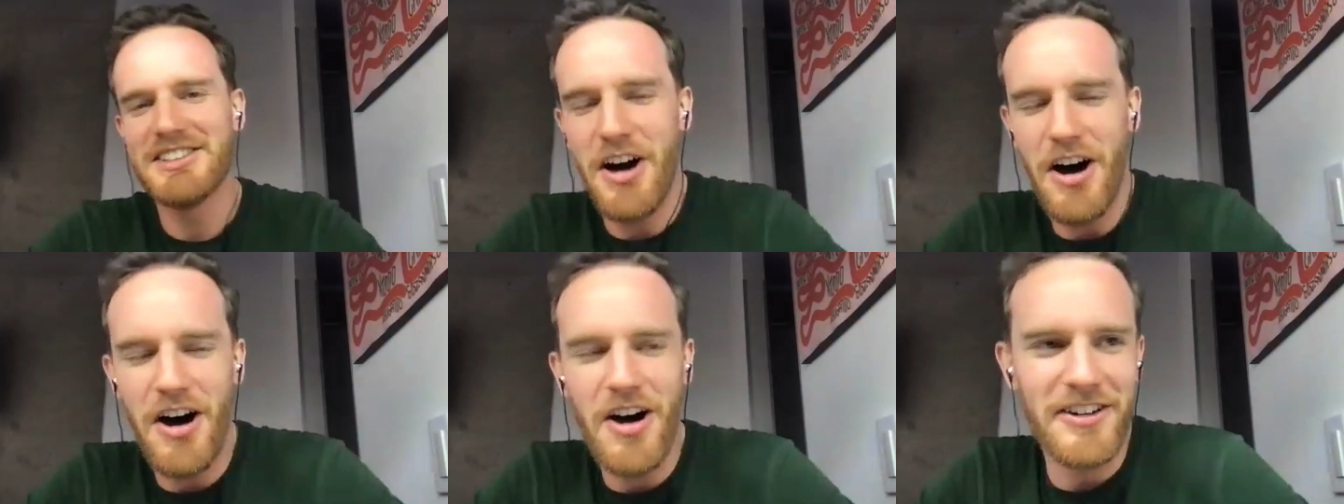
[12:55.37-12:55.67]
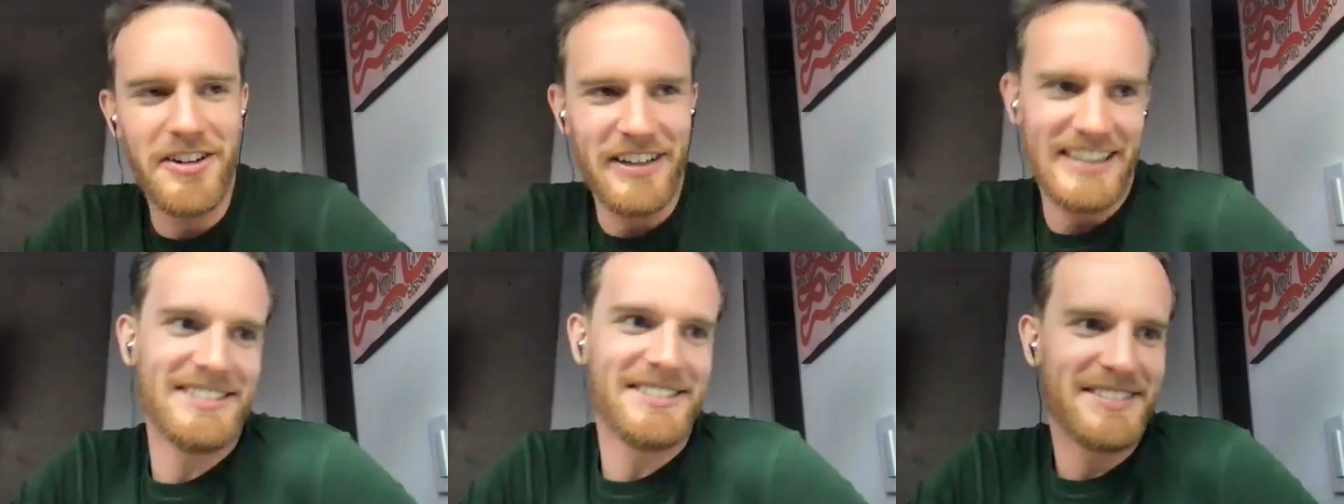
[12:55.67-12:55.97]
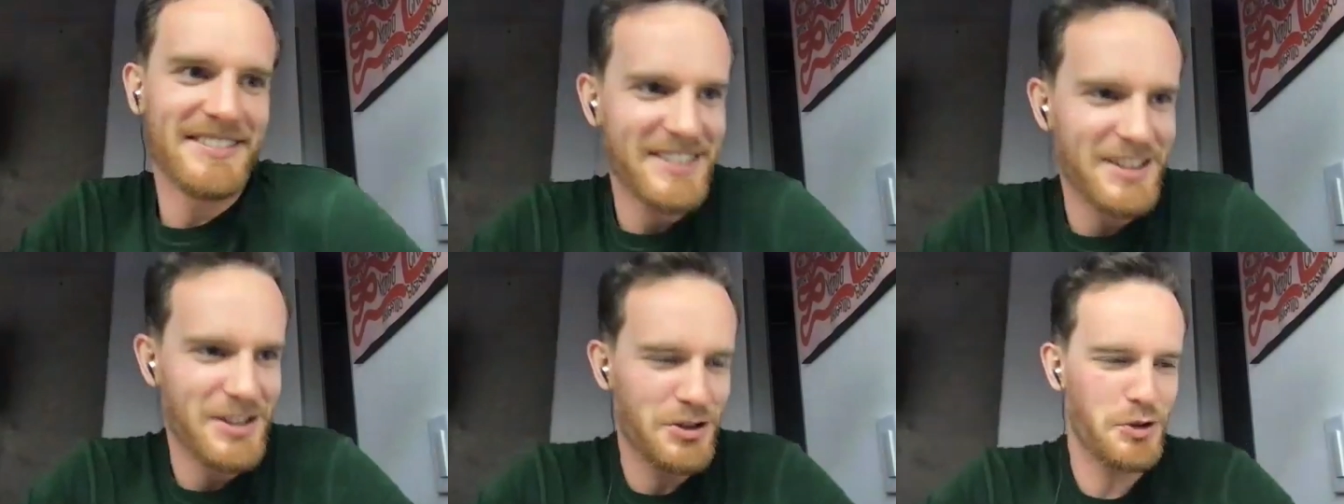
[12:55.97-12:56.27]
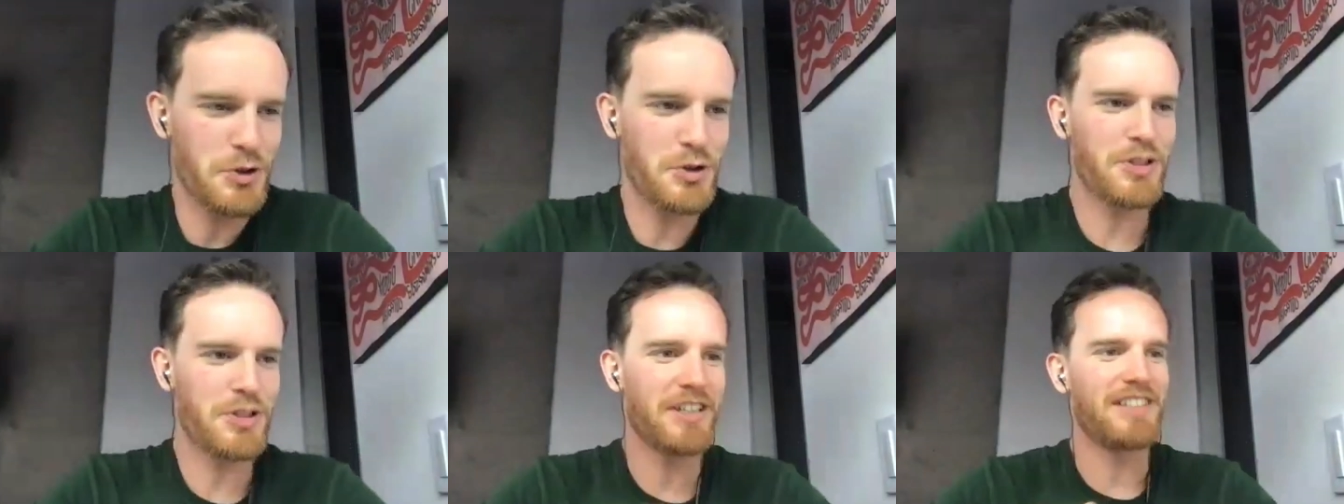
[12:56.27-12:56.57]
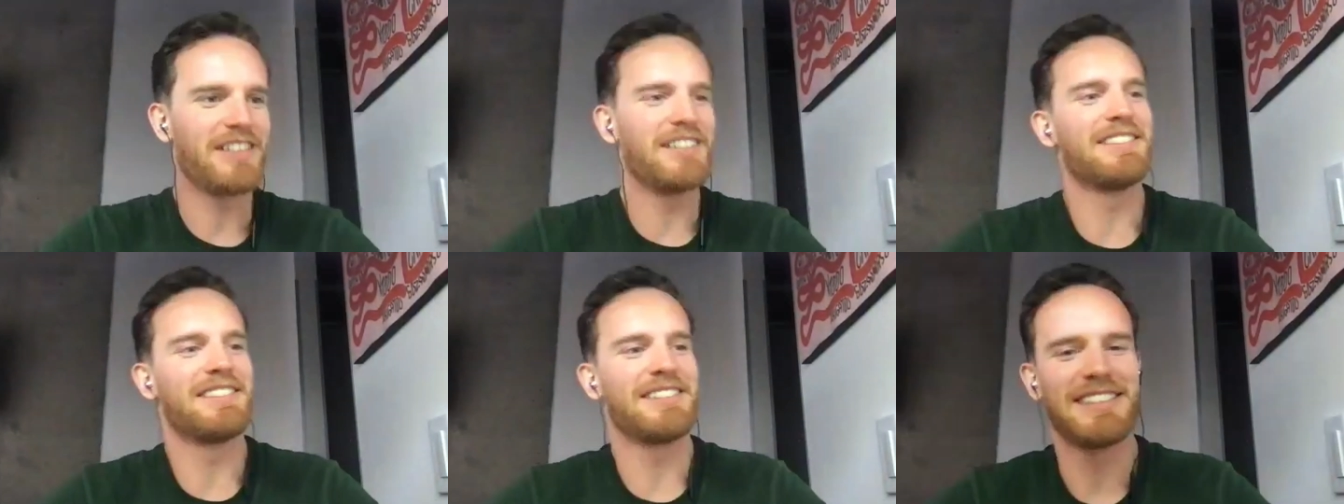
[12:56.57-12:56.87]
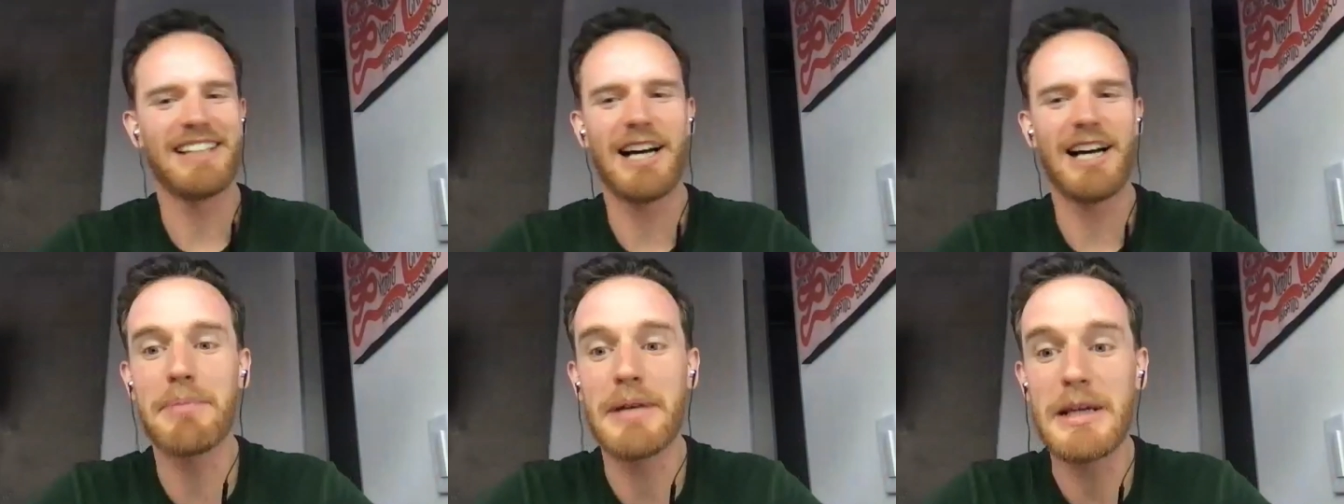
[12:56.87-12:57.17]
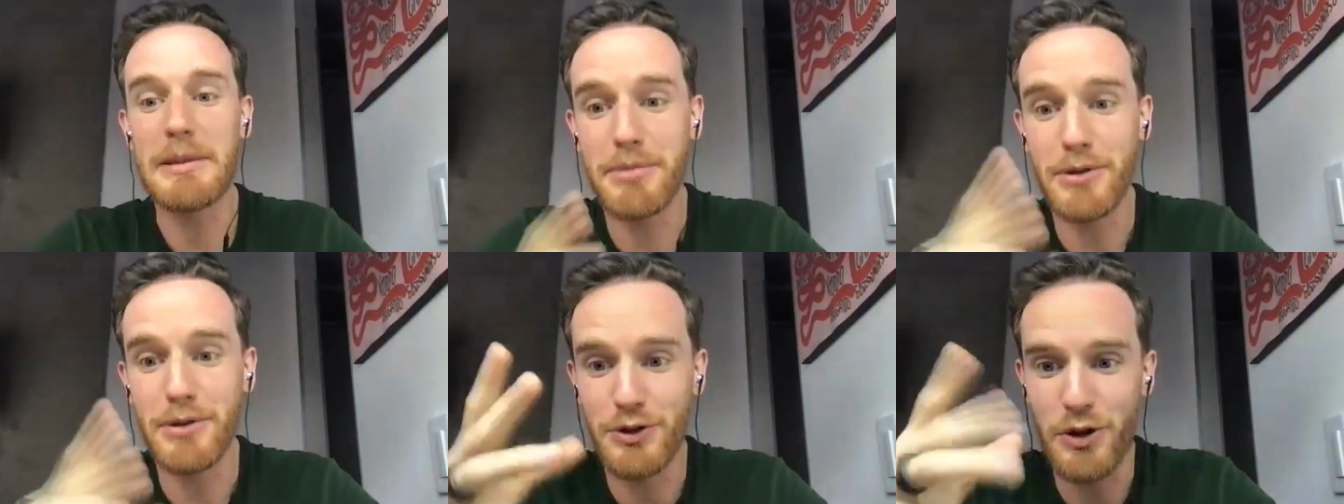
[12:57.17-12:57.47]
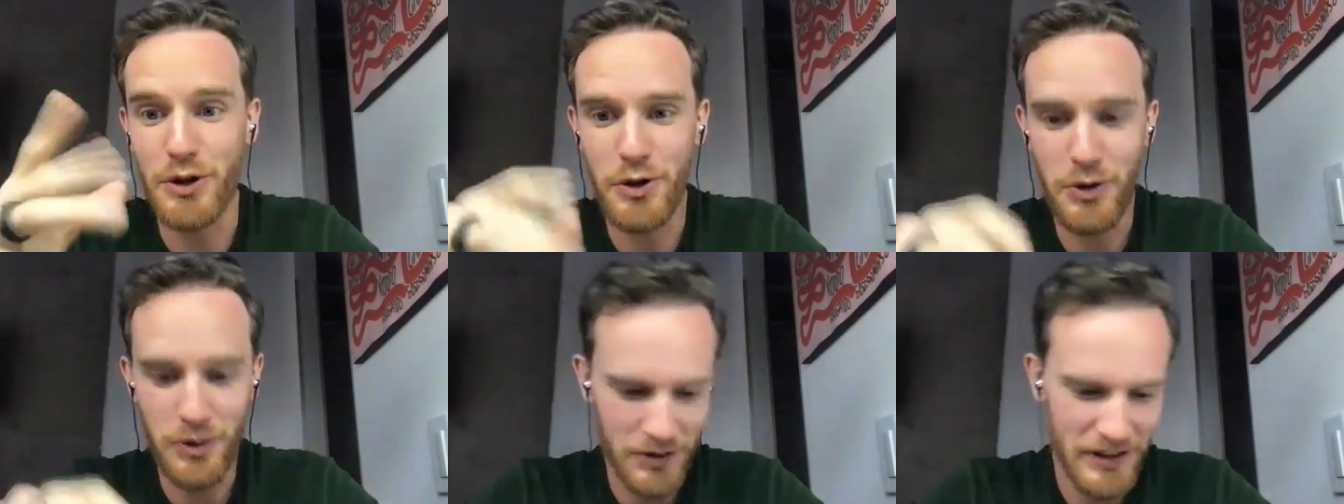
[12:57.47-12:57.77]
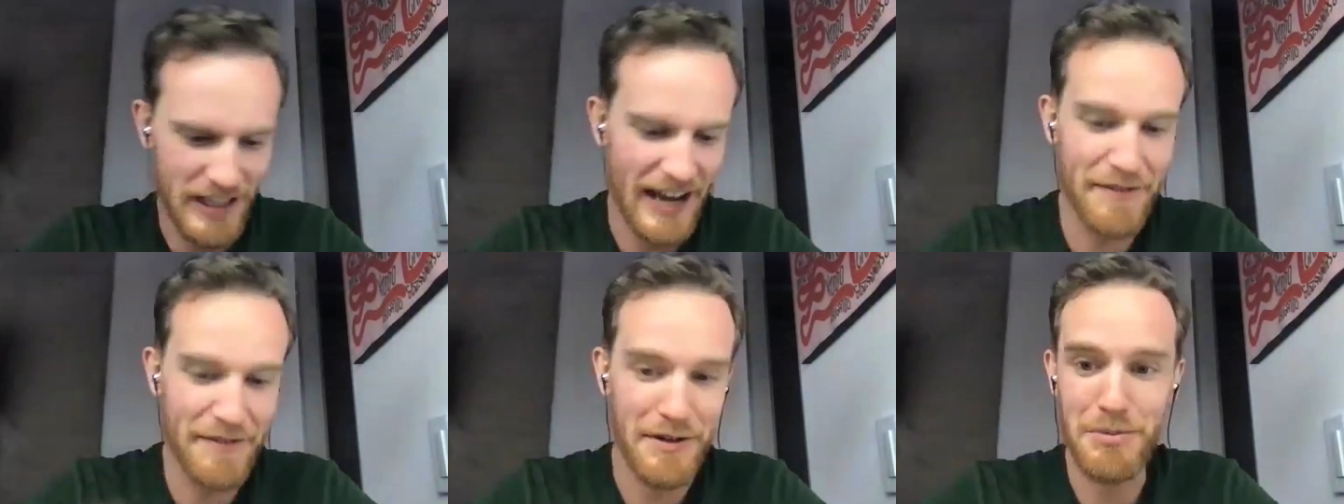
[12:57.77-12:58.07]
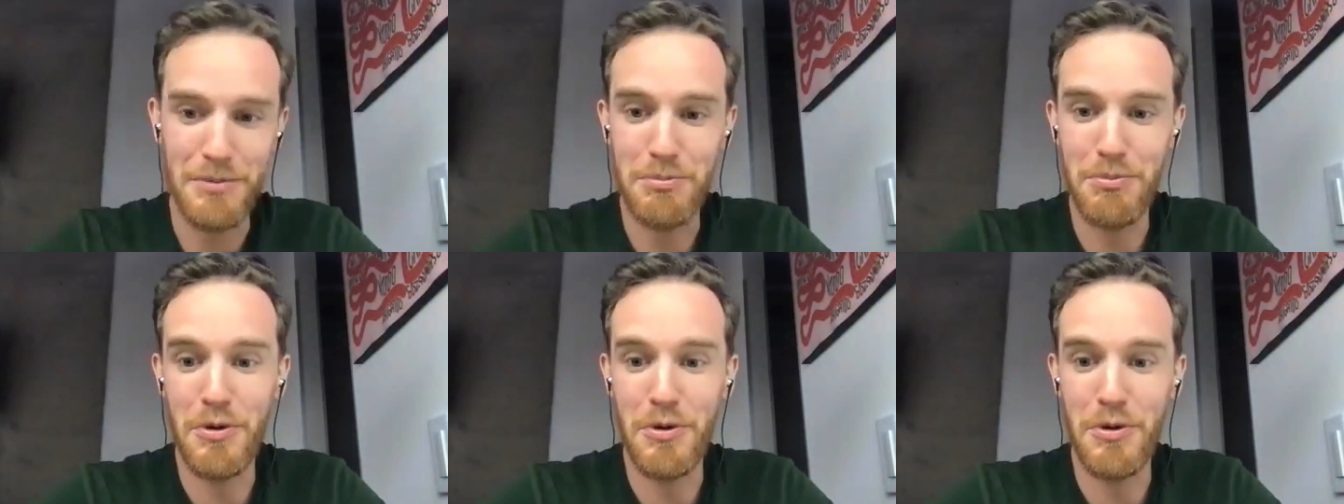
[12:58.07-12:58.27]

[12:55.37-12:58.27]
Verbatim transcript: All right. So good. Now people know have a